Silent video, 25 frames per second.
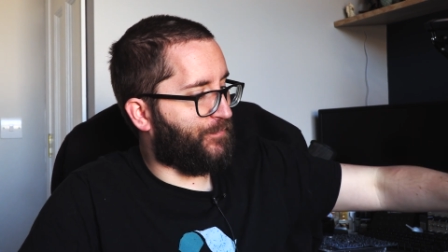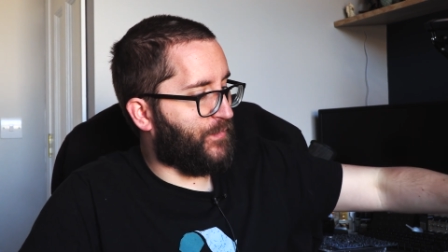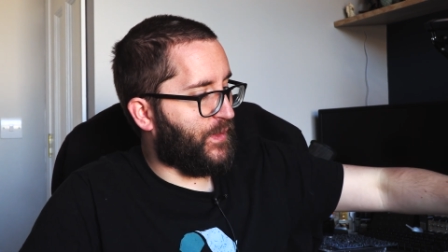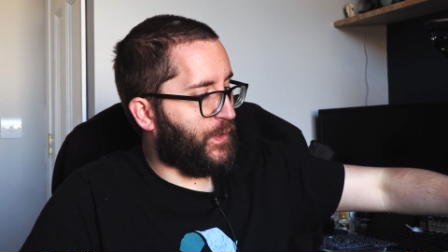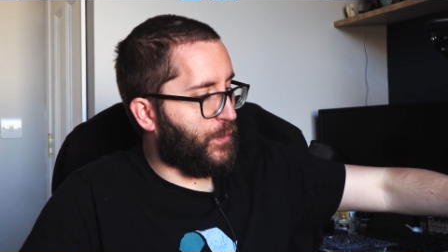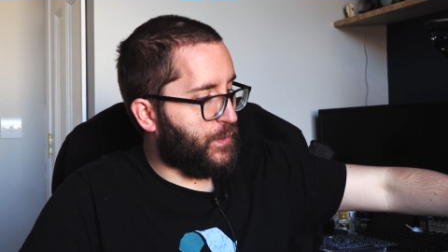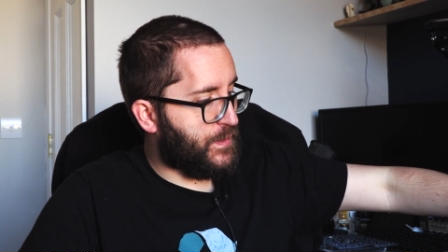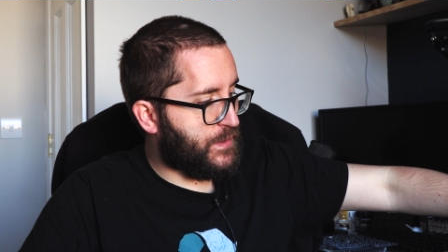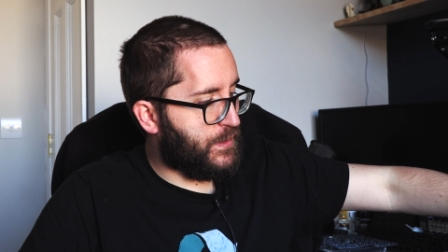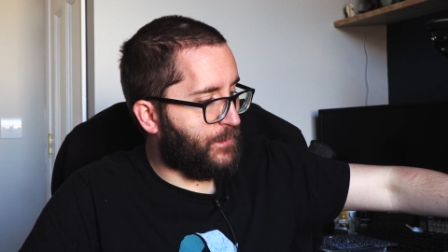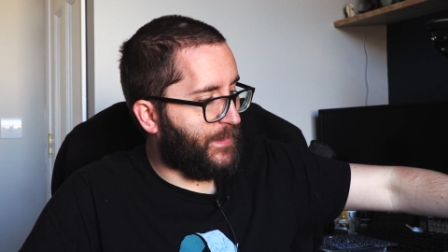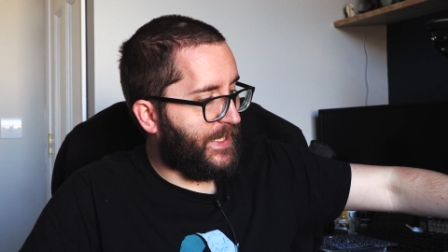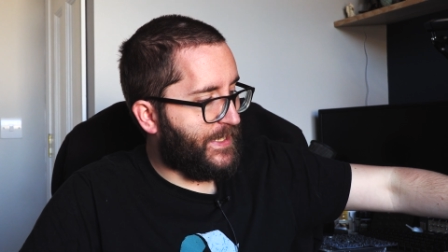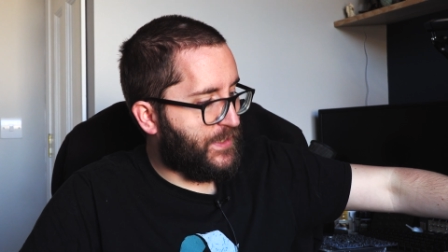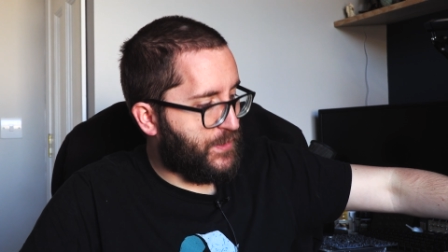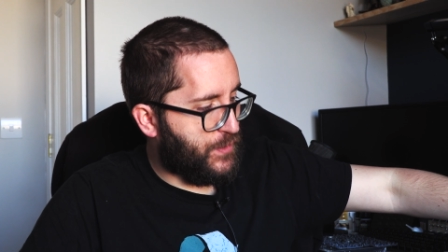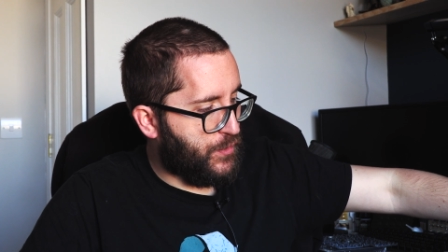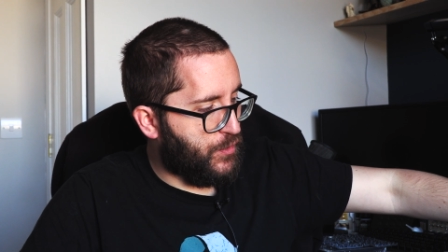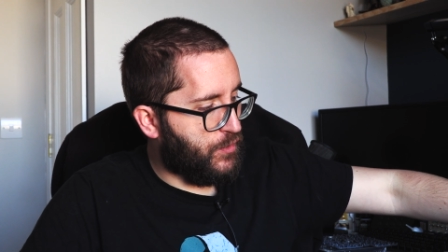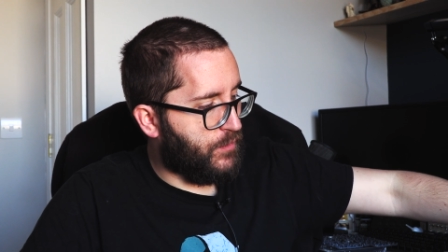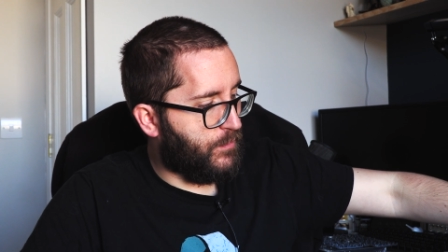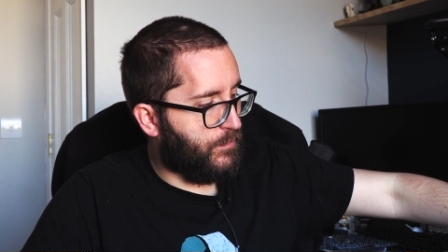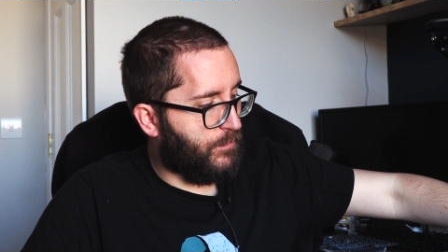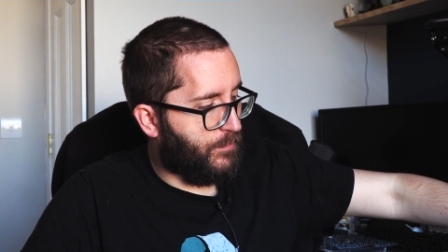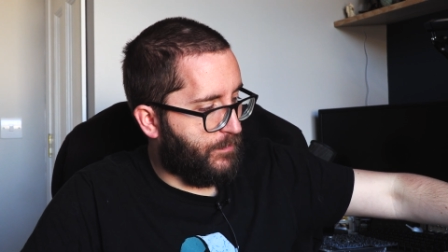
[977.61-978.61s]
Those are my
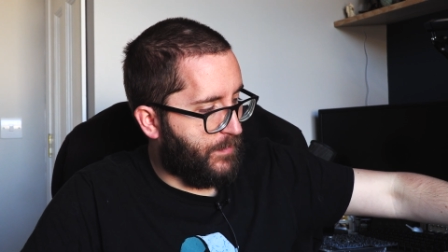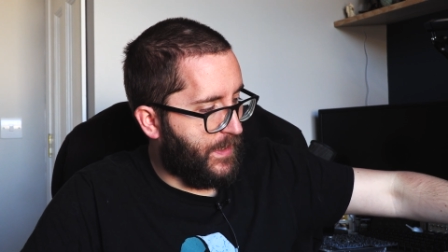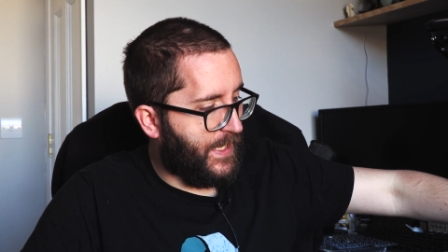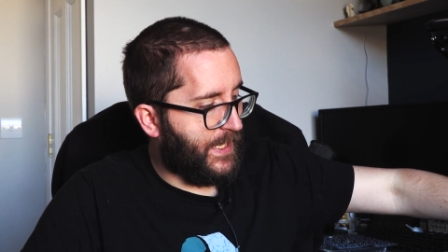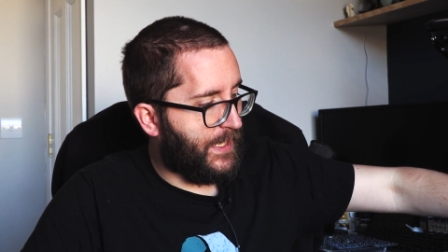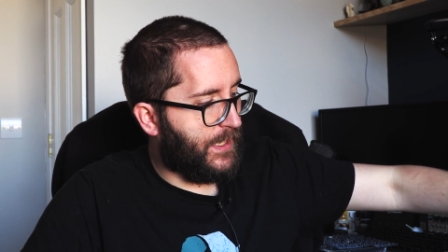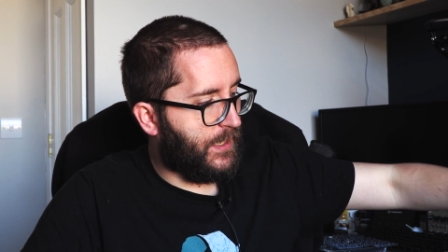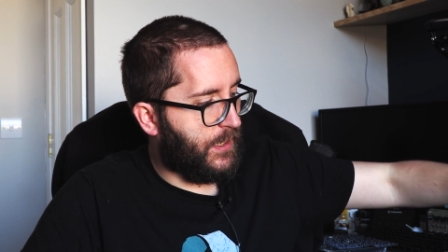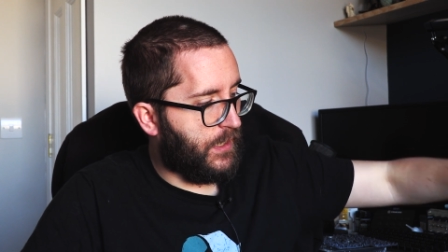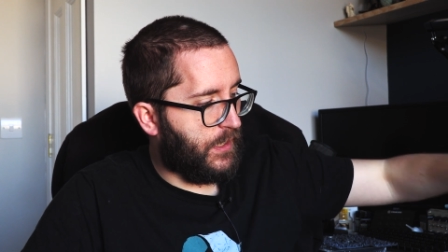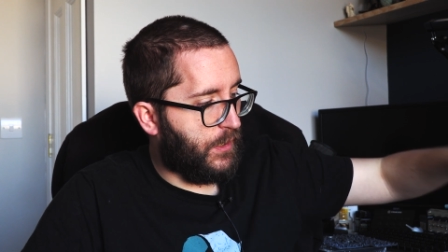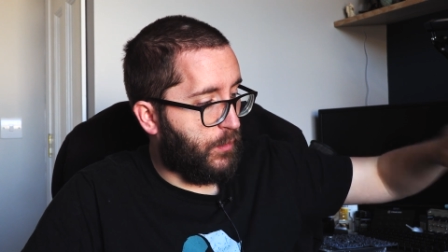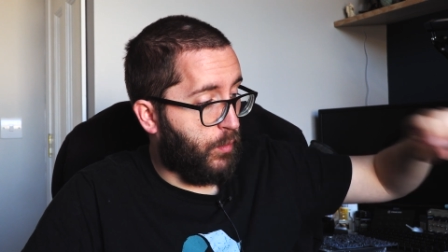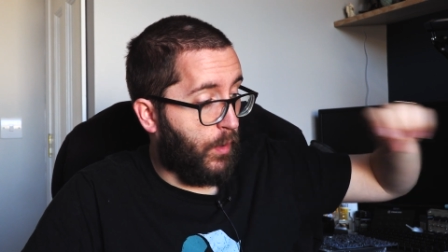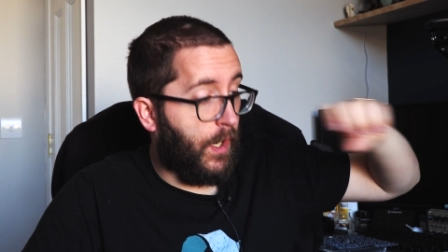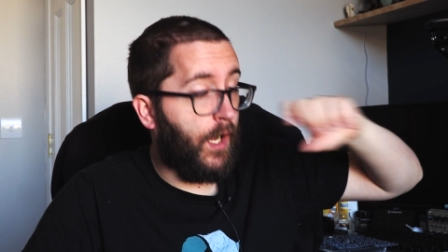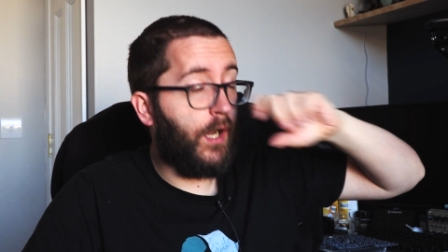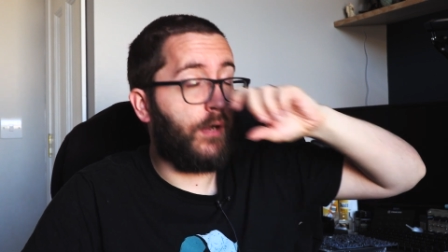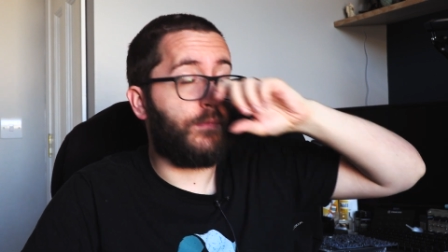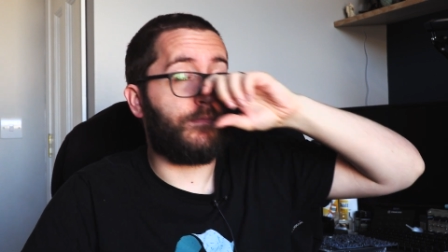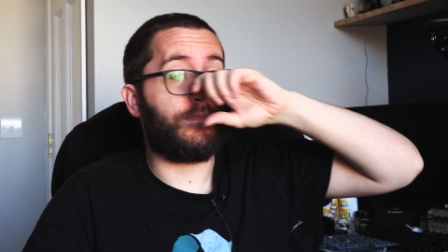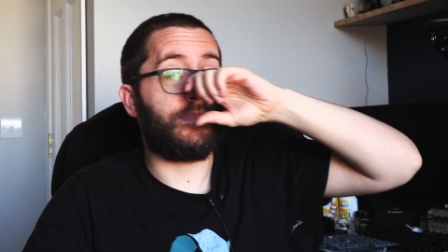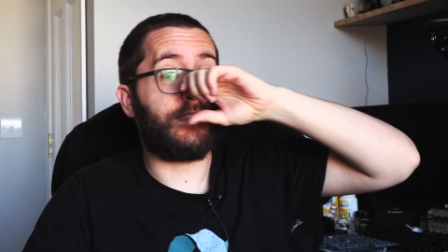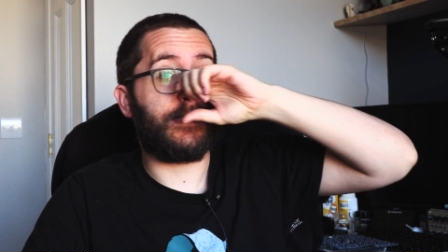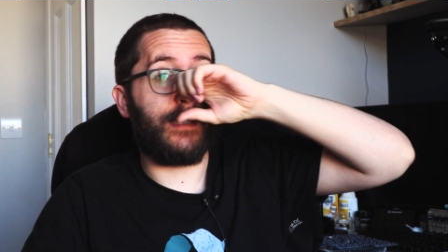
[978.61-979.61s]
two big
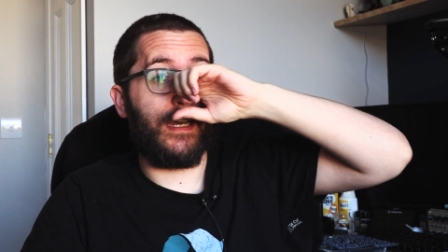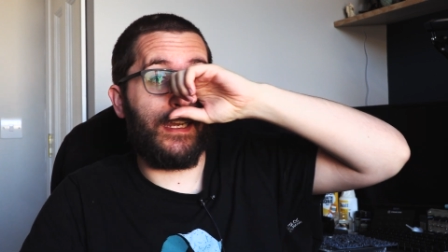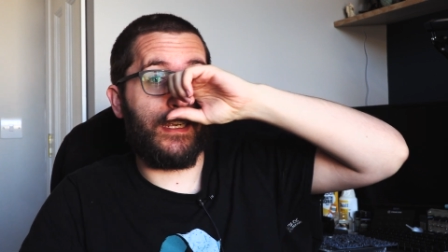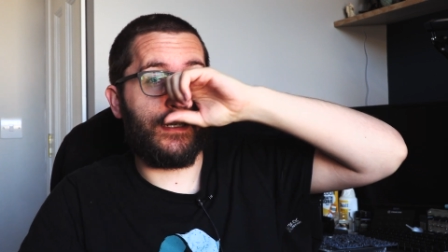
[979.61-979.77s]
qualms,